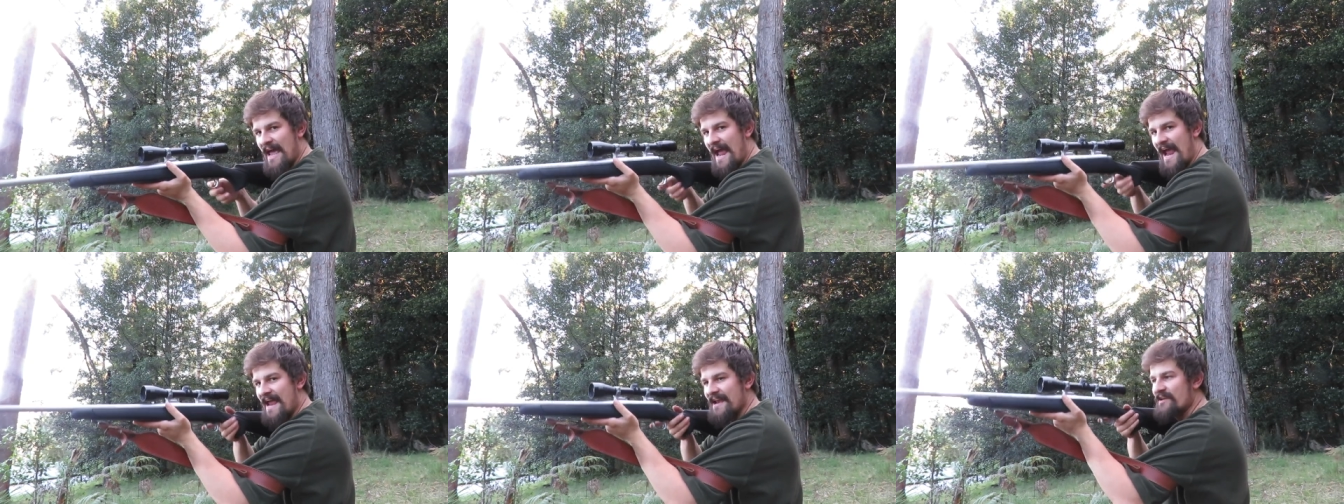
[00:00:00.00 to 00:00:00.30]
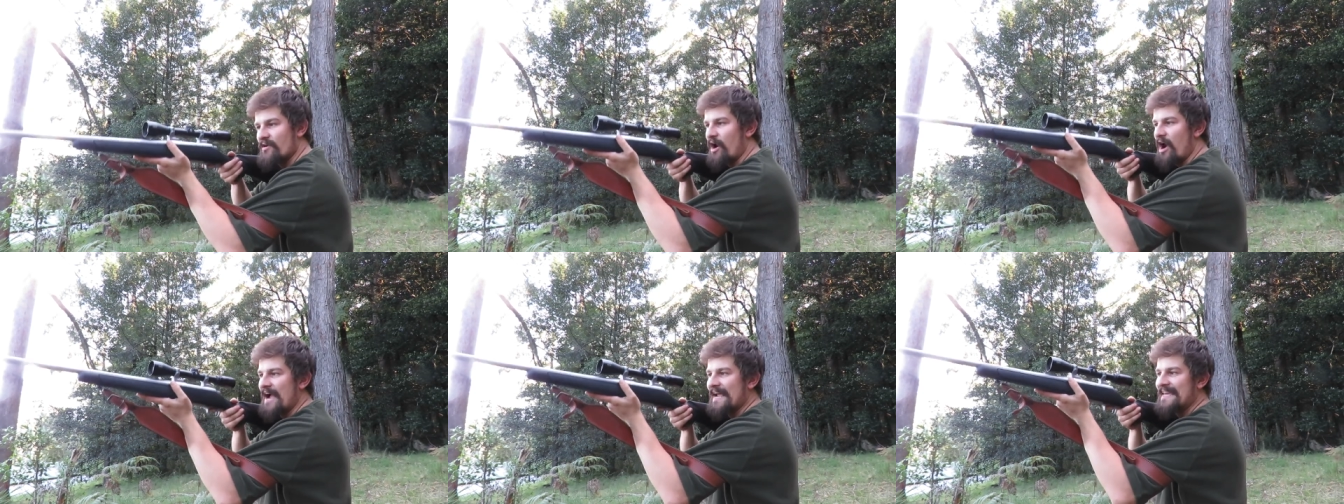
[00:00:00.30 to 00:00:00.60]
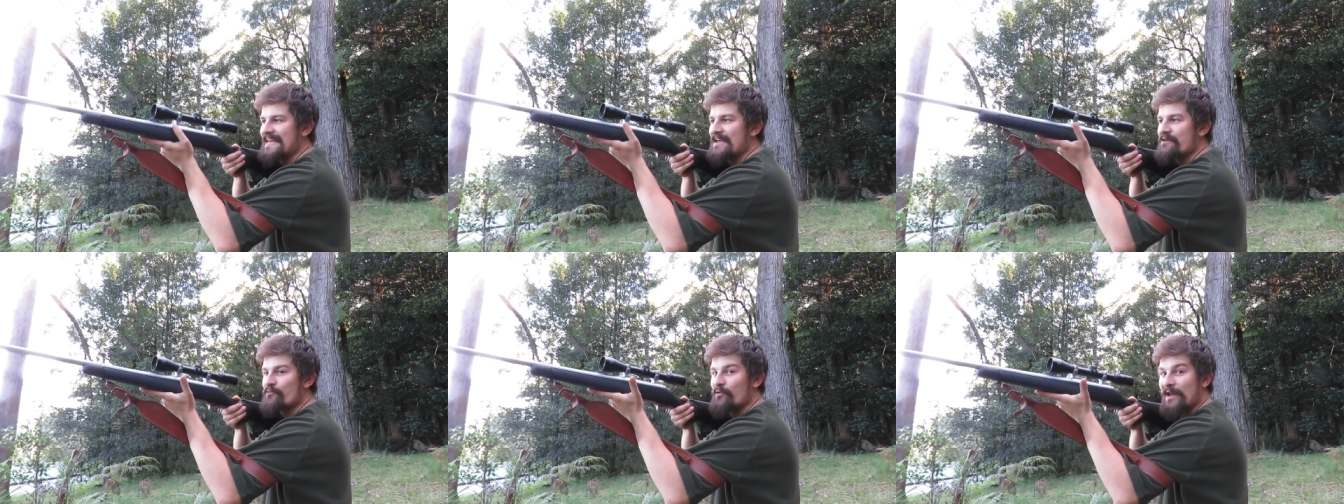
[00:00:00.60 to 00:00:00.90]
And I
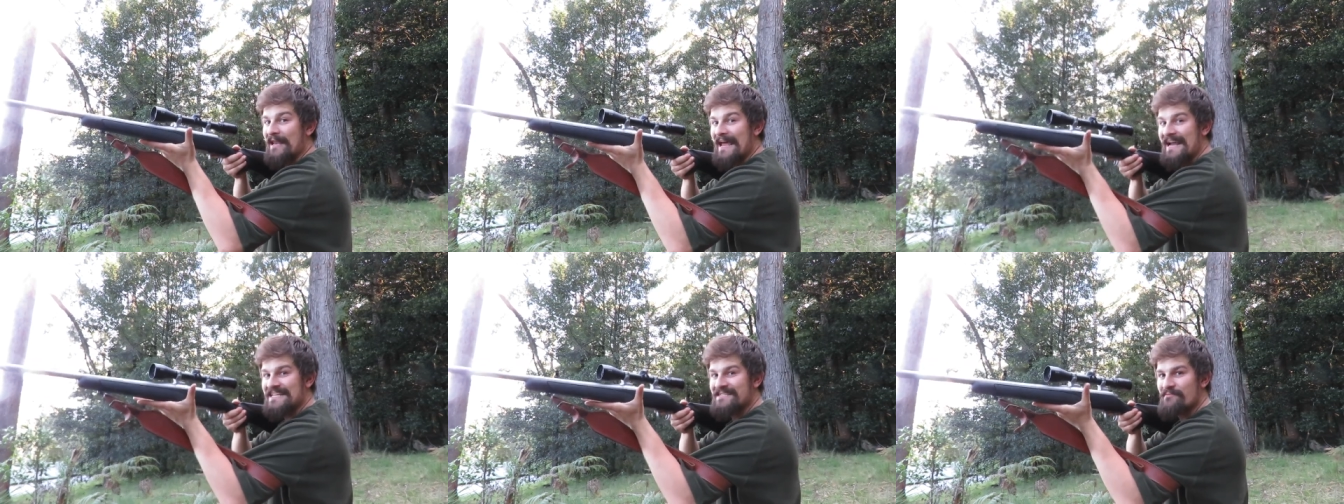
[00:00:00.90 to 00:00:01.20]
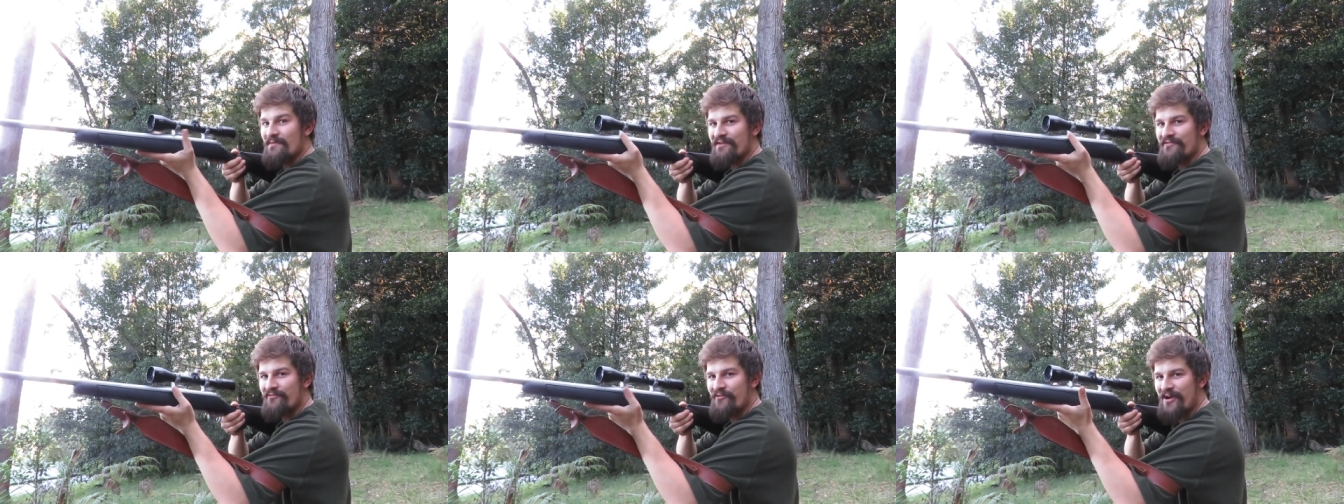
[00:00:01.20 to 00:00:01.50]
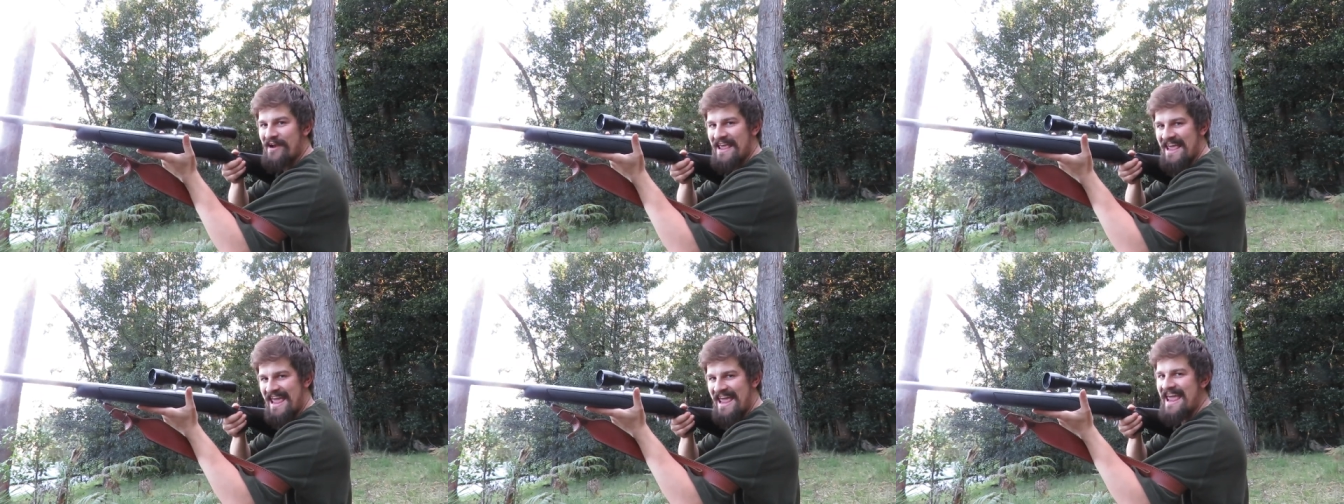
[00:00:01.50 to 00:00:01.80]
can relax my
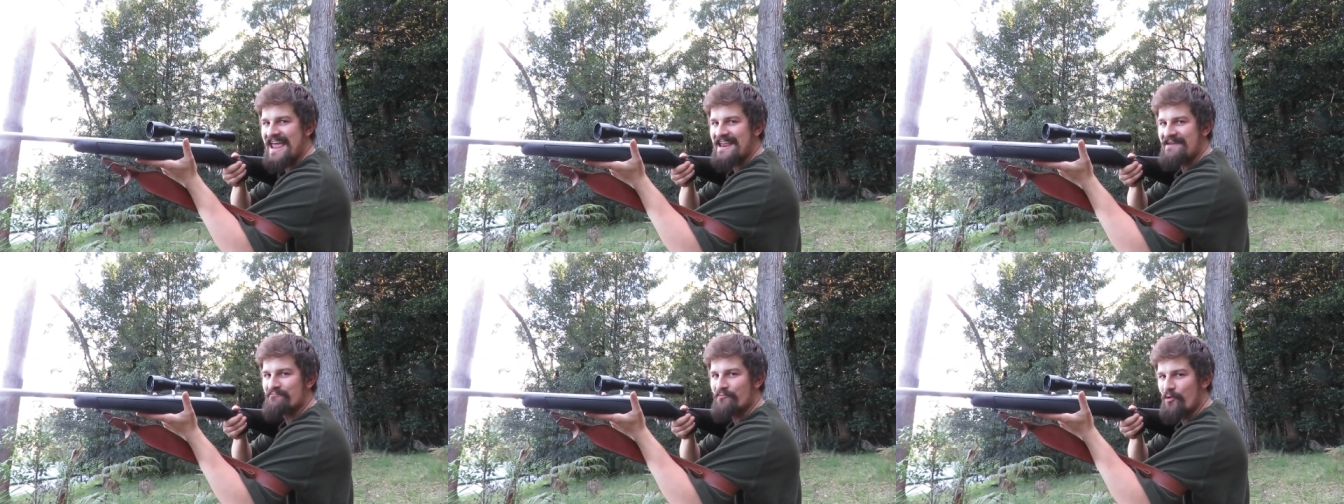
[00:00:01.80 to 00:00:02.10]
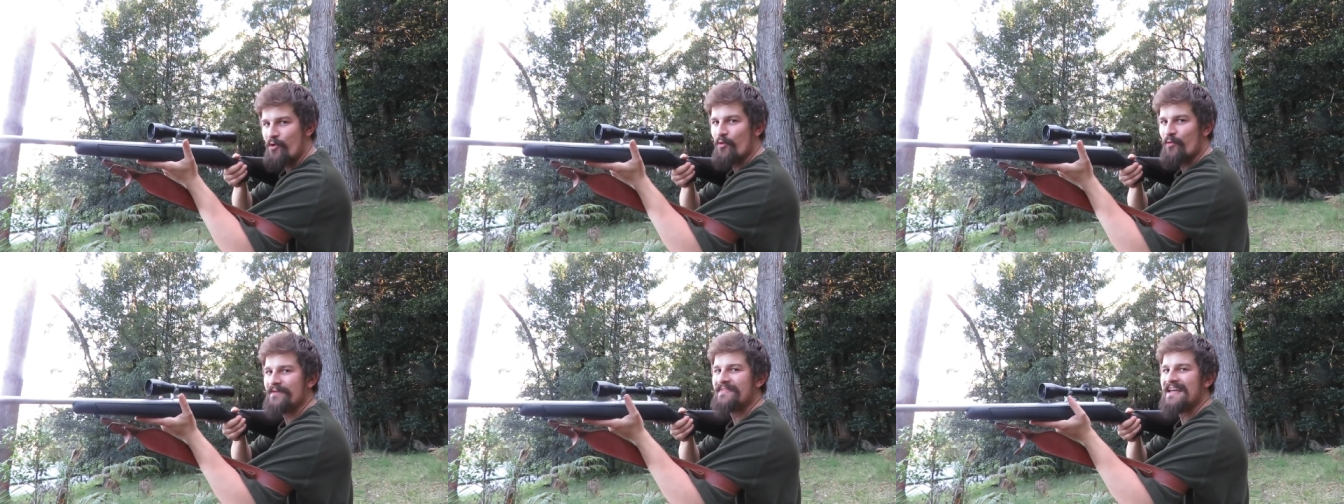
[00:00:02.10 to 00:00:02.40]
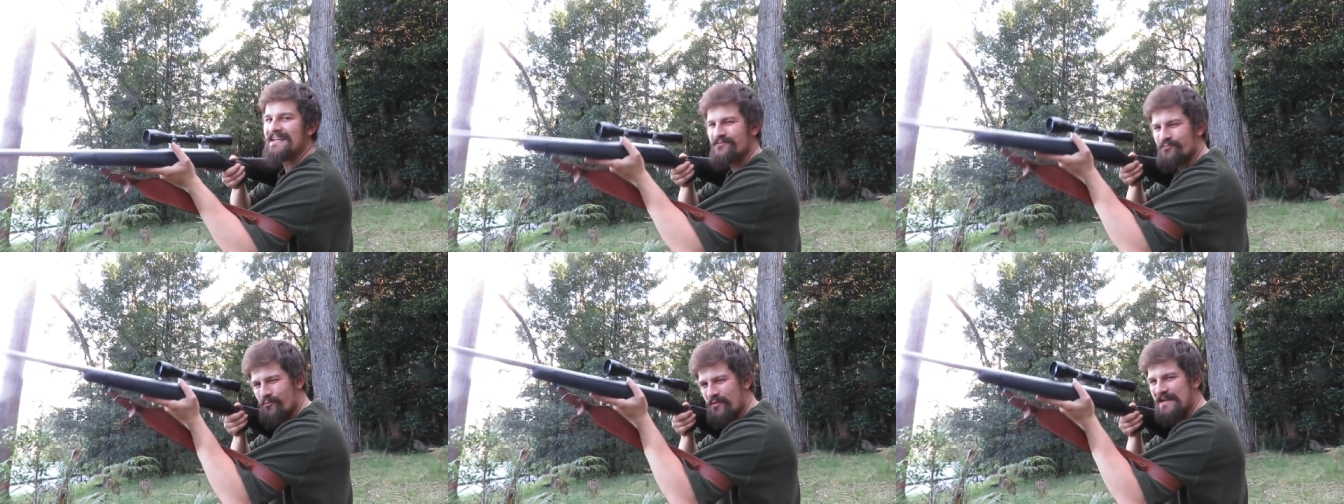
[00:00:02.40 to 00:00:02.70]
front hand more,
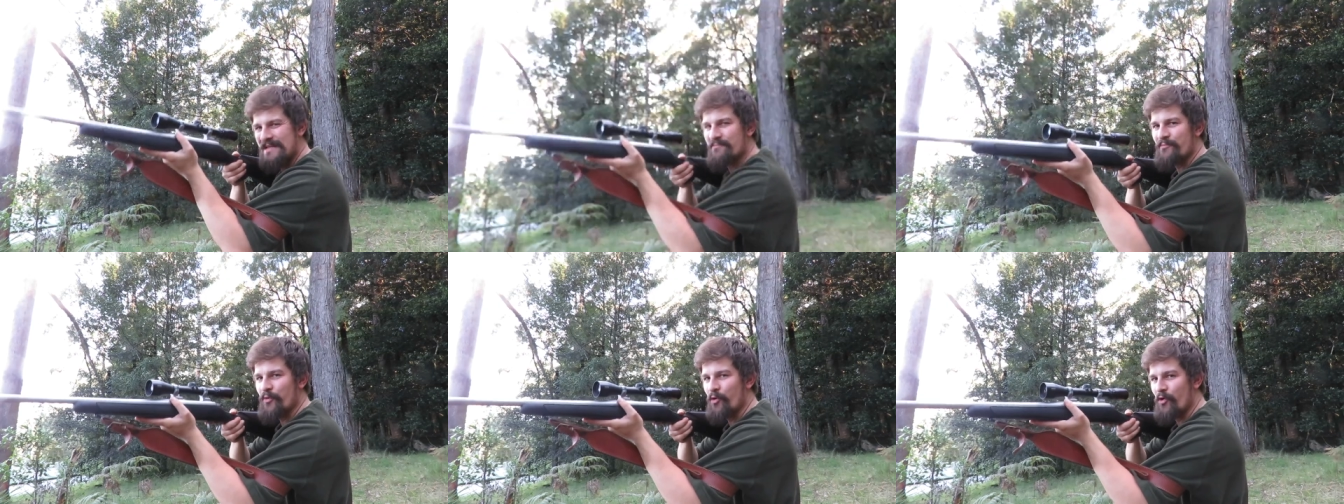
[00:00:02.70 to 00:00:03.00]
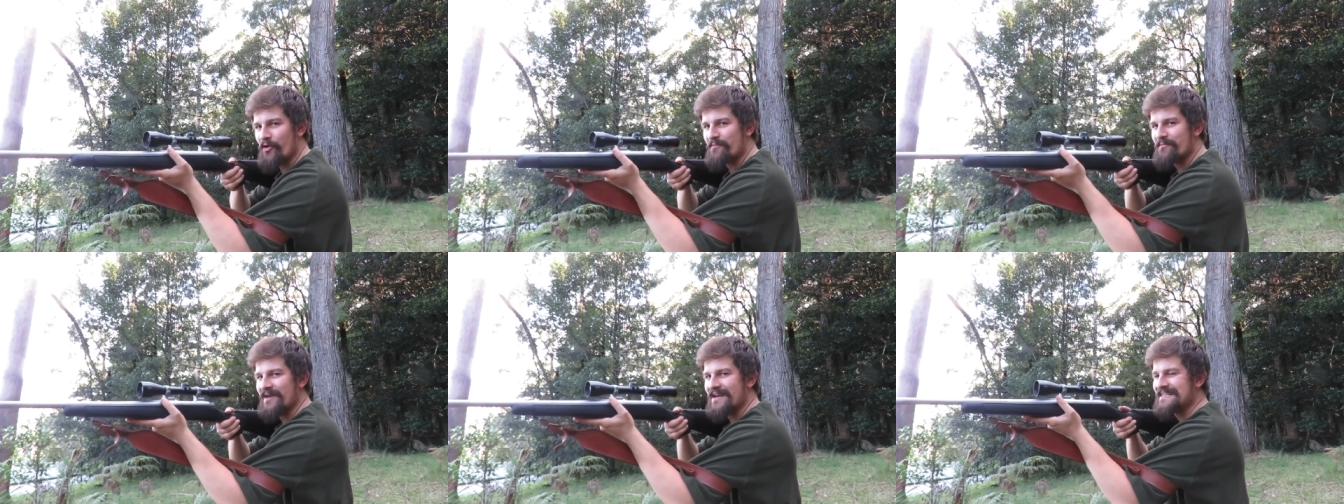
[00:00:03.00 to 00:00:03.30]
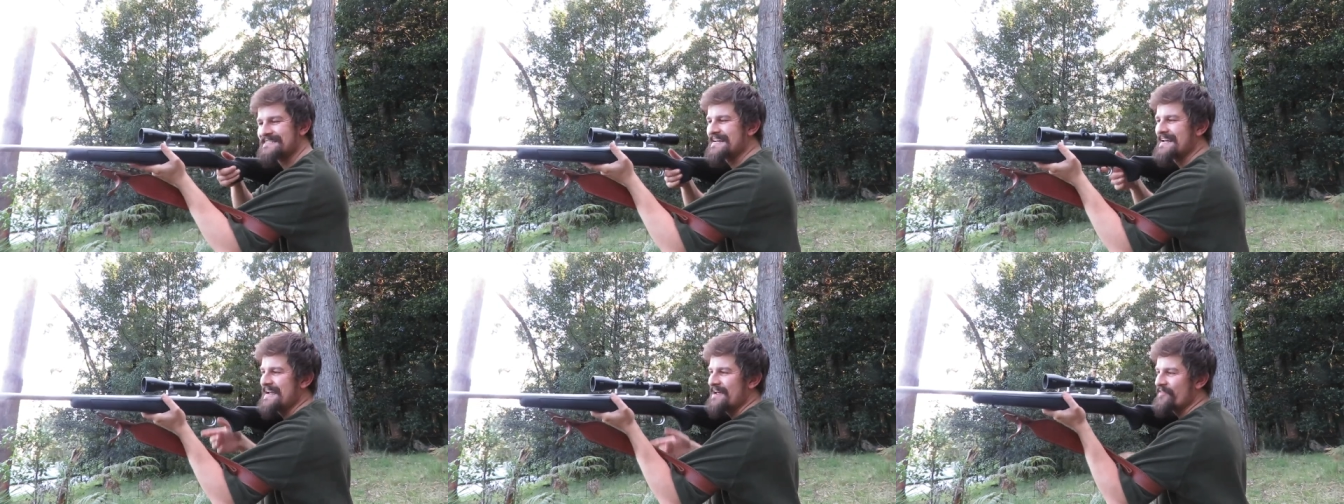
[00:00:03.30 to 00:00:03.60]
and that's really important
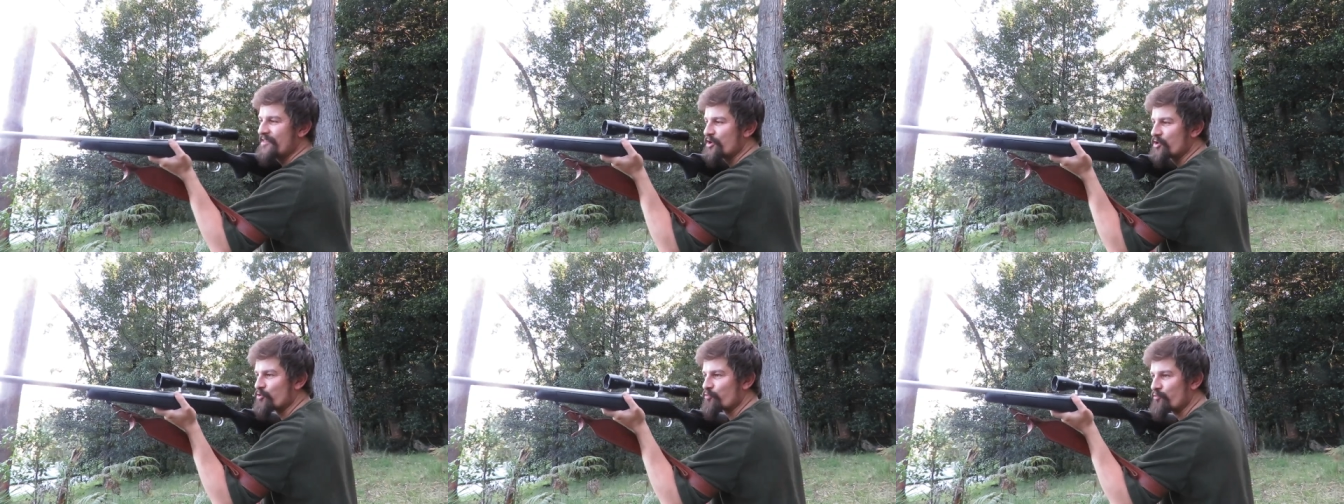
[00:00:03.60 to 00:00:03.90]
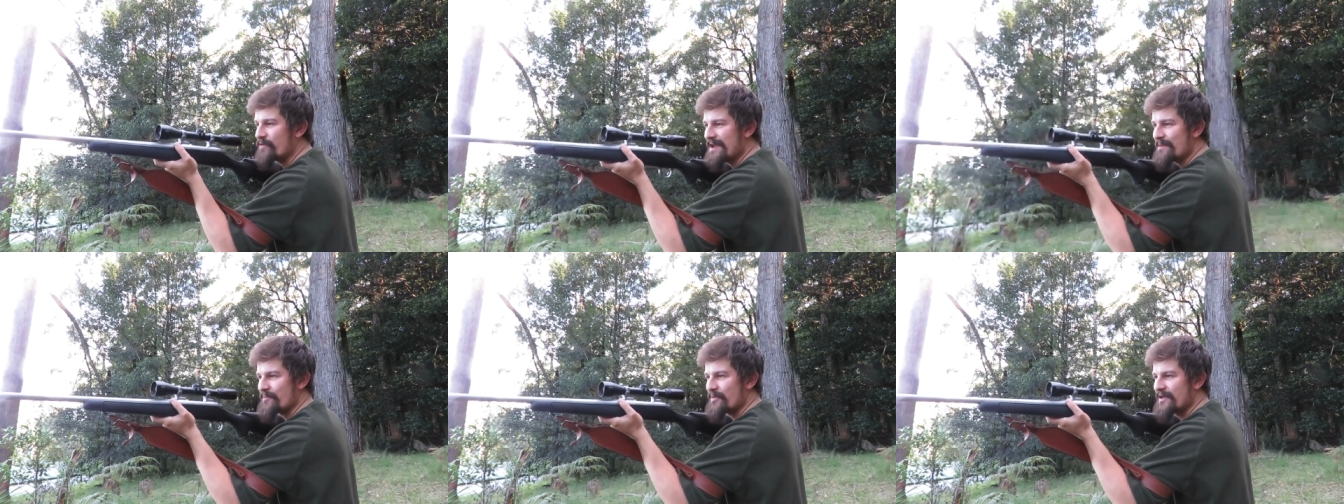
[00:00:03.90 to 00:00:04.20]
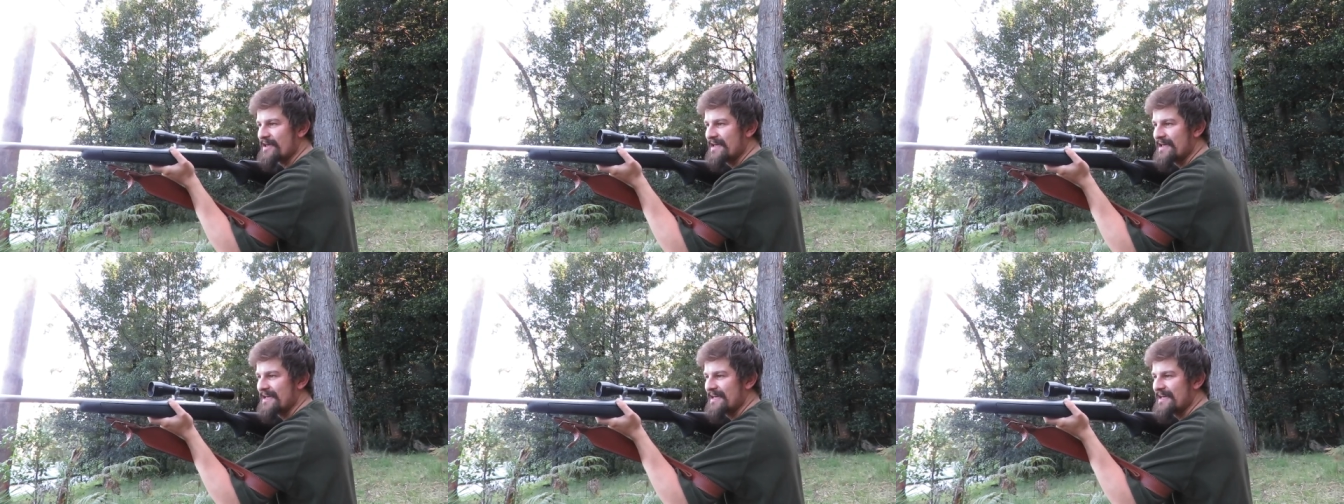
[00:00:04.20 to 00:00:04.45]
because the grip